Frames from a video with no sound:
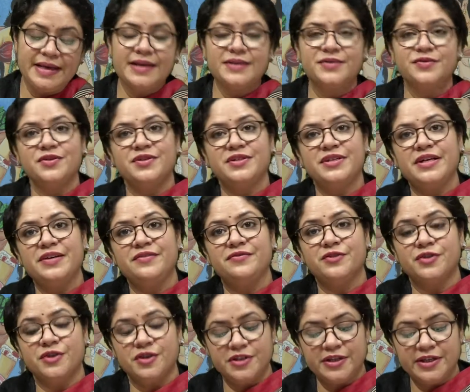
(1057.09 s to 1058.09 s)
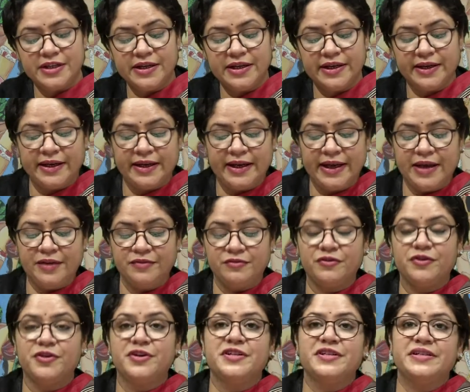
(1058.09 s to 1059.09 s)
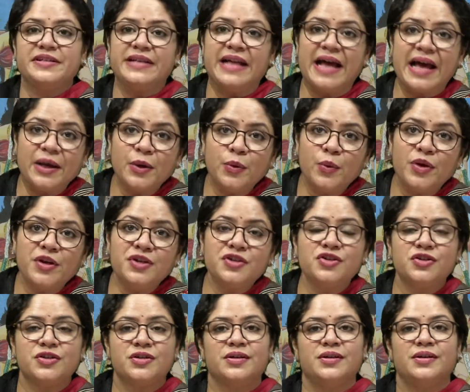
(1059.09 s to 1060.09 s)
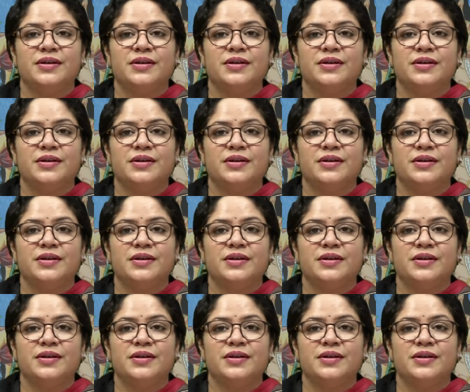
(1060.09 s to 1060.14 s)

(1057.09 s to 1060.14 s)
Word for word: has received critical acclaim for his language,